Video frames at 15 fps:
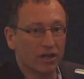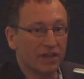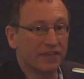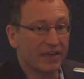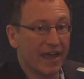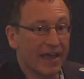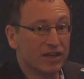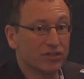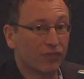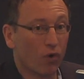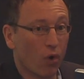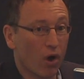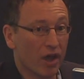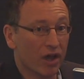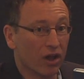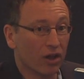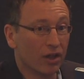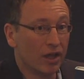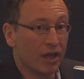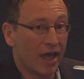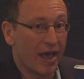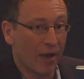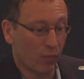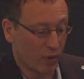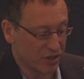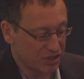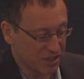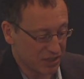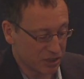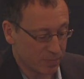in the Age of Oil,
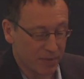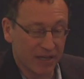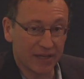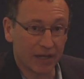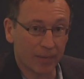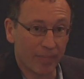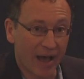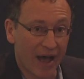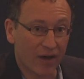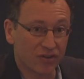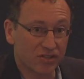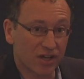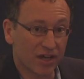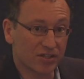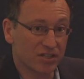which he's speaking about